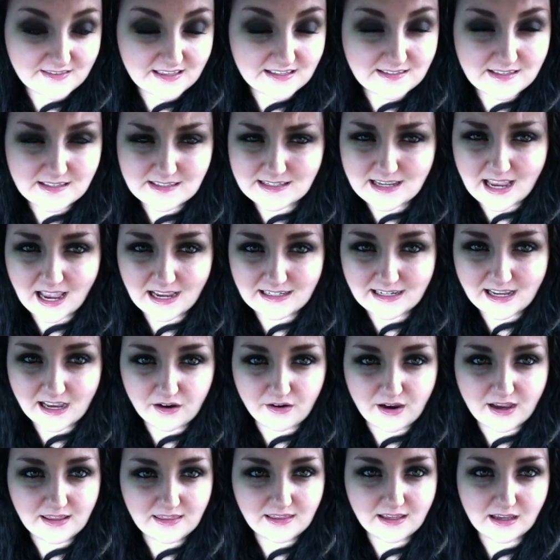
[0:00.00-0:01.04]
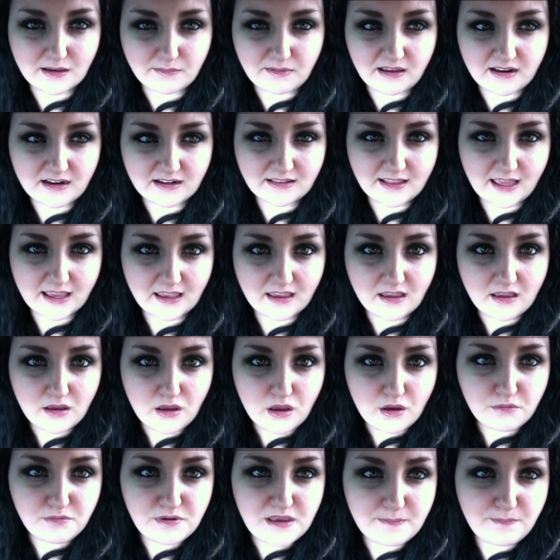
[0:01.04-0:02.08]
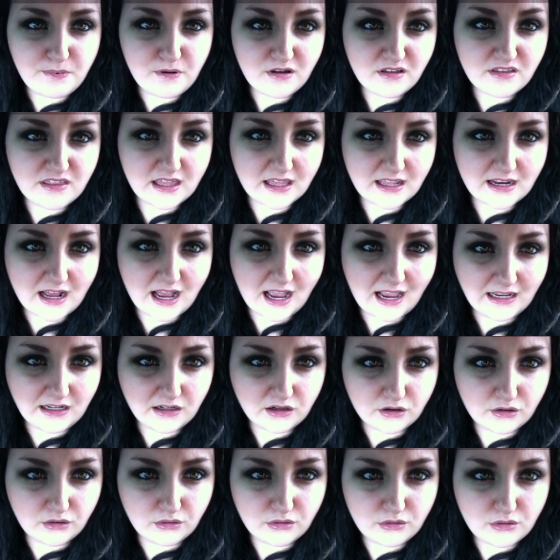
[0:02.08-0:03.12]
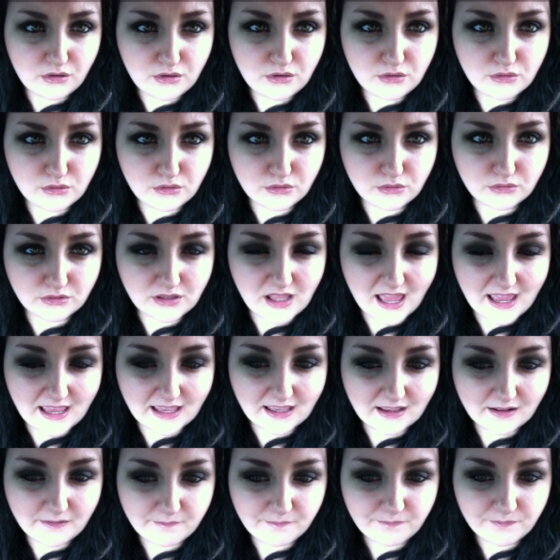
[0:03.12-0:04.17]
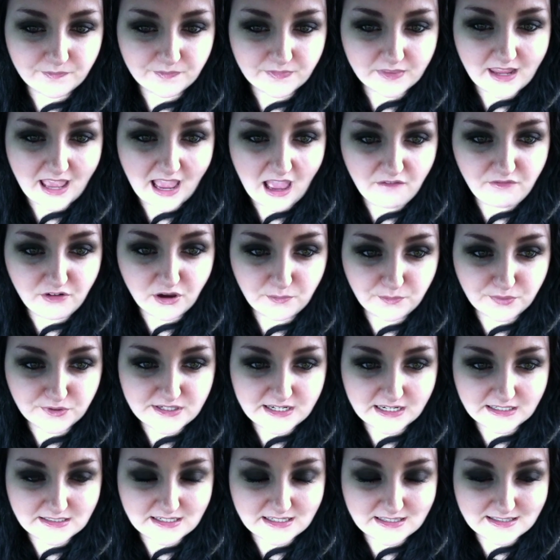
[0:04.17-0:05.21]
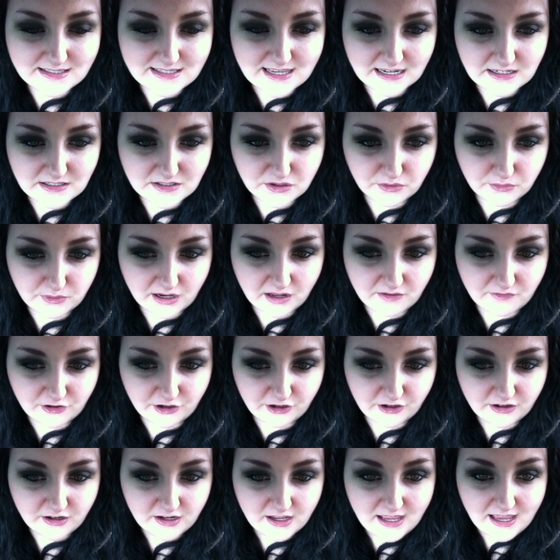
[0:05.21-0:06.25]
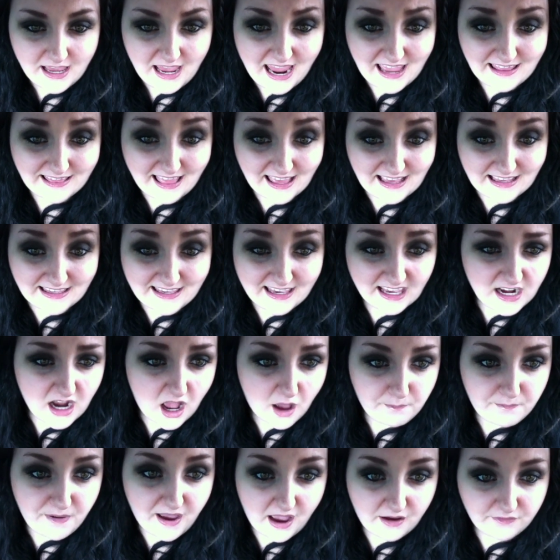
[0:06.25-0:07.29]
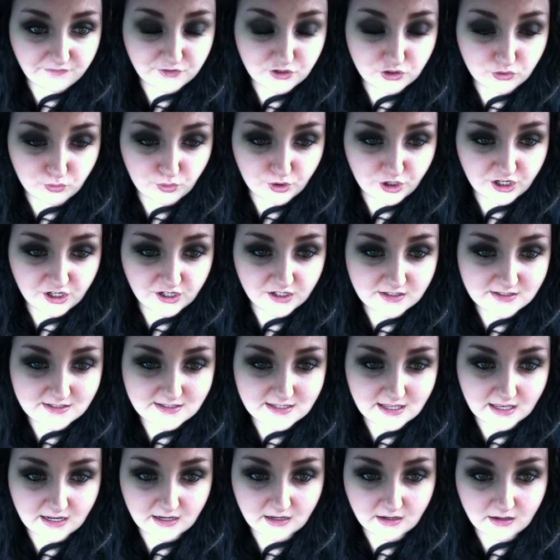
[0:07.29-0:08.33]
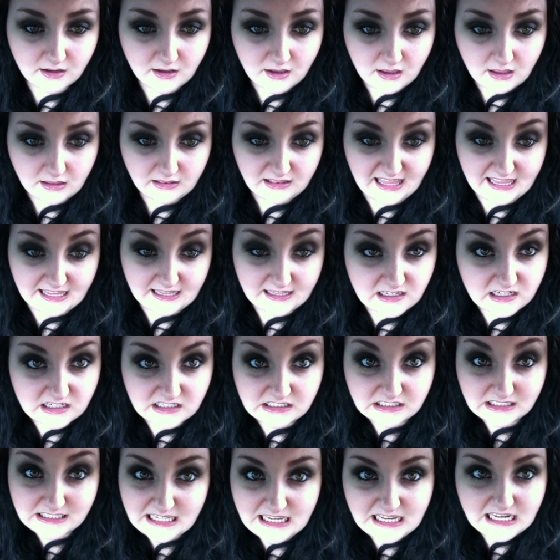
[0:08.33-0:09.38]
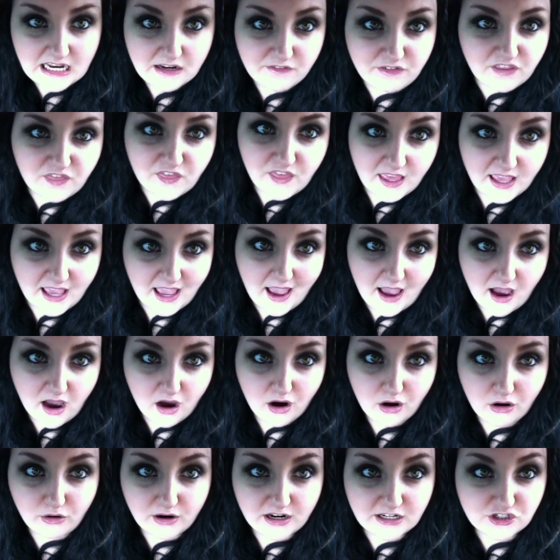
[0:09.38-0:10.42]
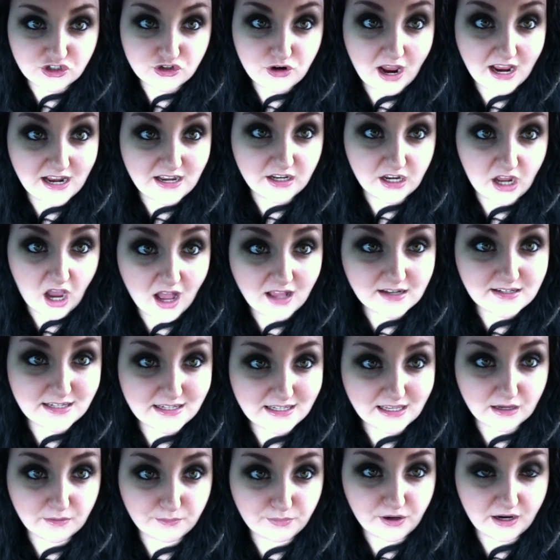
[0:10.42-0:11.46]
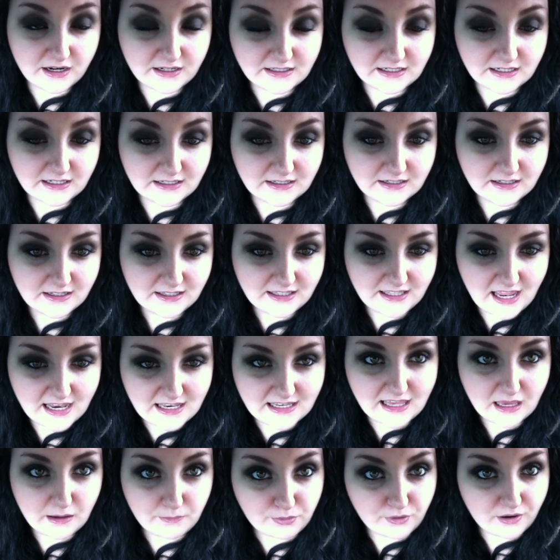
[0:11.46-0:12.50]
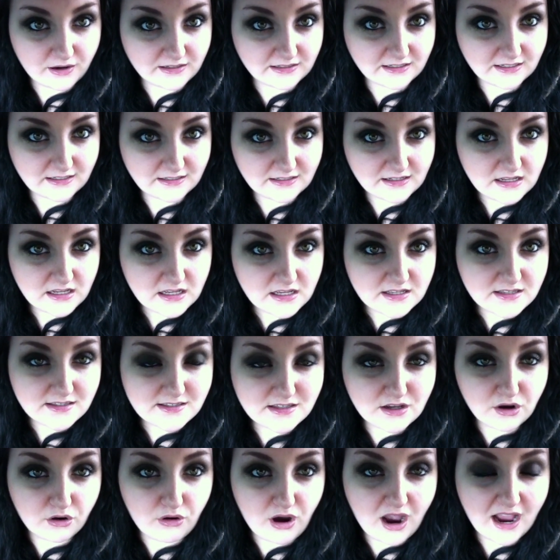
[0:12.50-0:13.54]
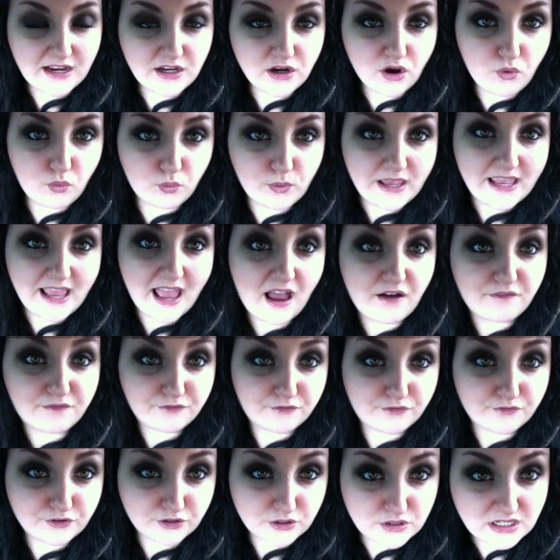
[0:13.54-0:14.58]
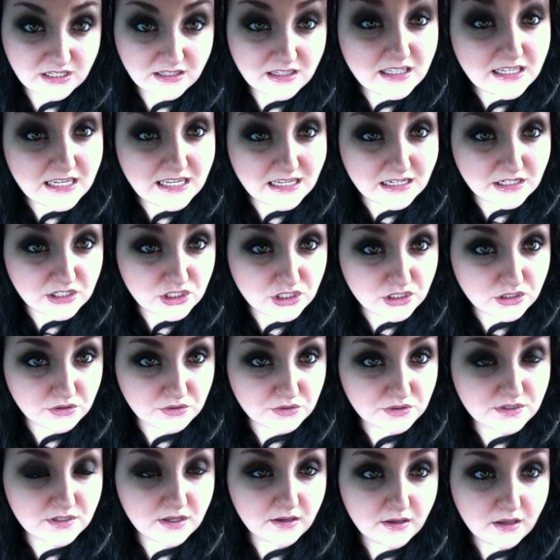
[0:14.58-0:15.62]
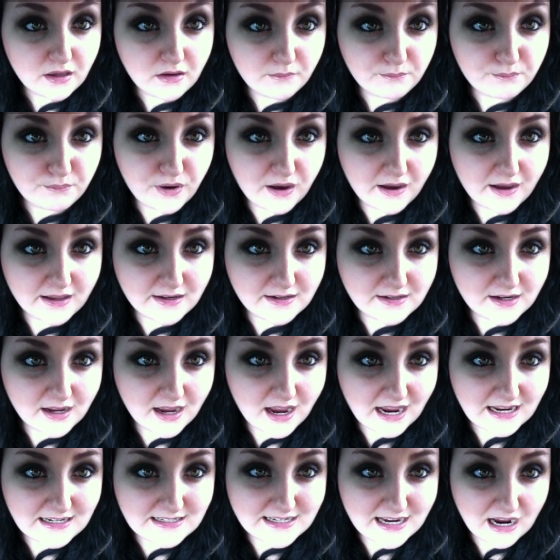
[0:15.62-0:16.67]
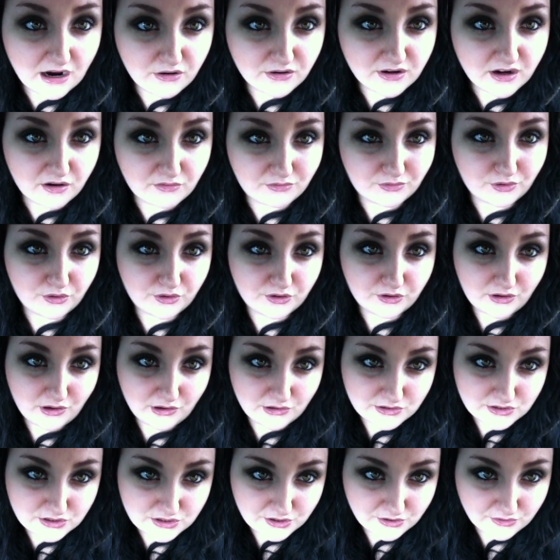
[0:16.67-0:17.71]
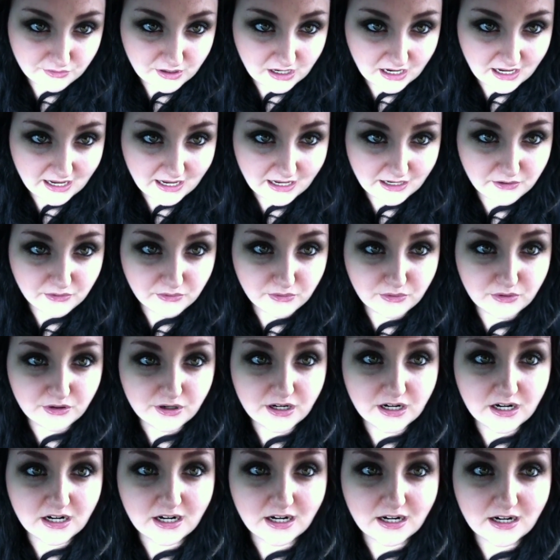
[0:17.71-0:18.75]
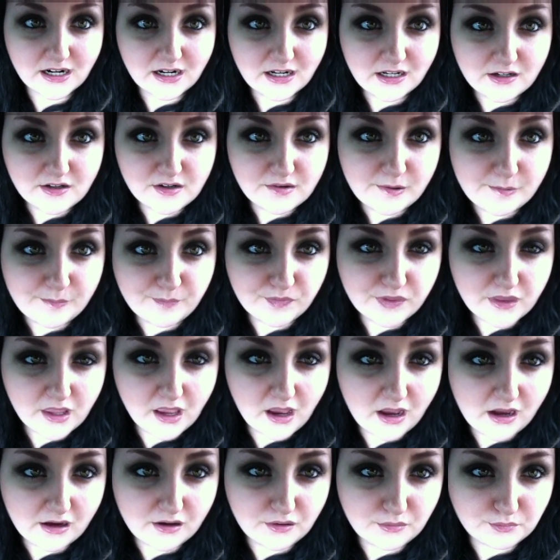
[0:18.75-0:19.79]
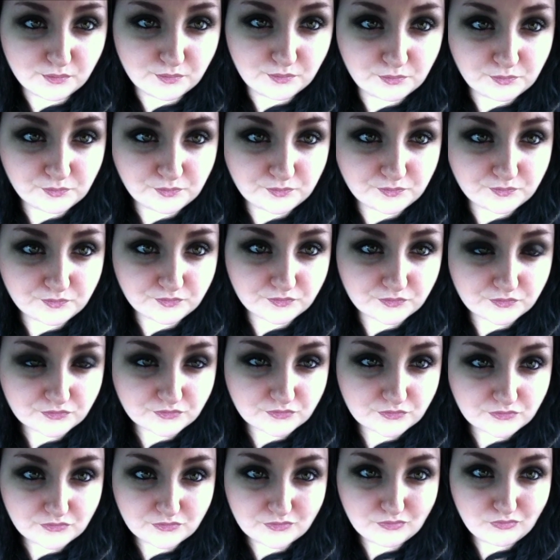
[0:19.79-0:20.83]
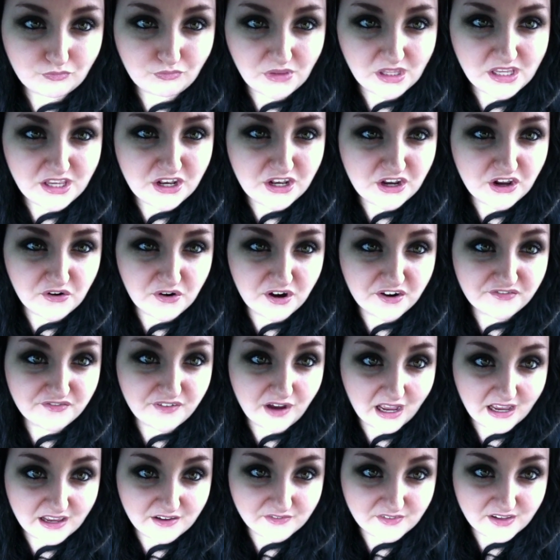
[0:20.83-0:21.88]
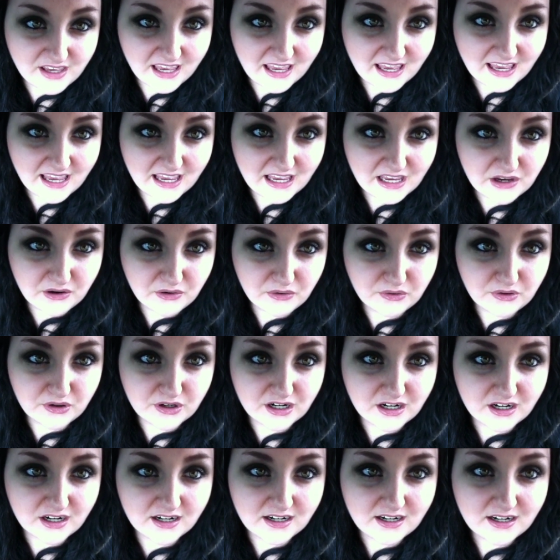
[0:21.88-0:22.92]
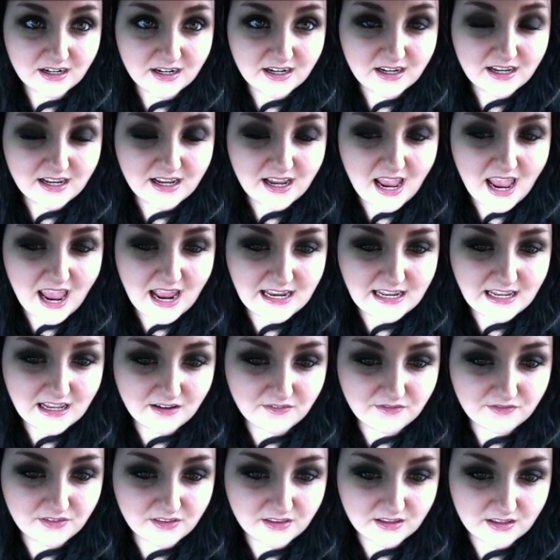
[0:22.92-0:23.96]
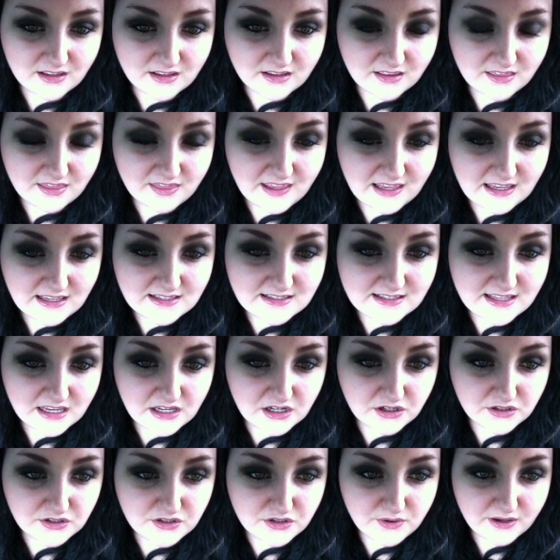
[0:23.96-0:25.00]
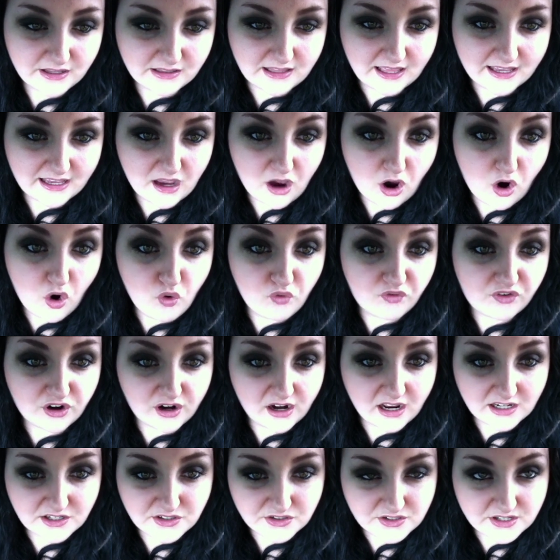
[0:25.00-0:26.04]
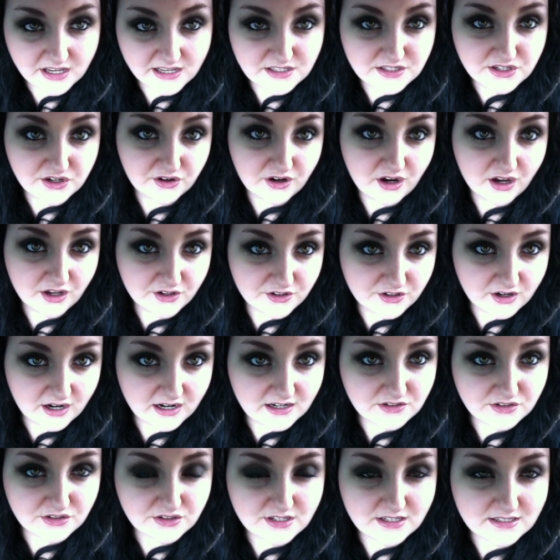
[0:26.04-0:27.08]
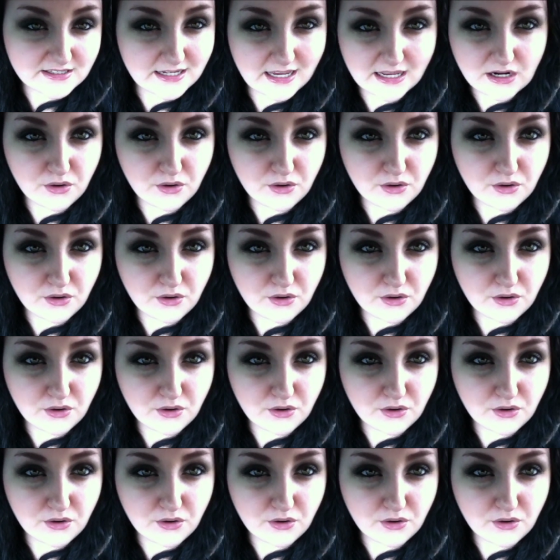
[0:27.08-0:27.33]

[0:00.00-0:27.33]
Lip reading: This is kind of how I think about it. Like, people that I know who, like, have unprotected sex or whatever, and, like, get up afterwards and, like, clean everything out and try not to get pregnant, can get pregnant. So I know we have fertility issues, but I doubt a roller coaster ride or, you know, a 5K or any of the things that you're doing, like over-exercising or under-exercising.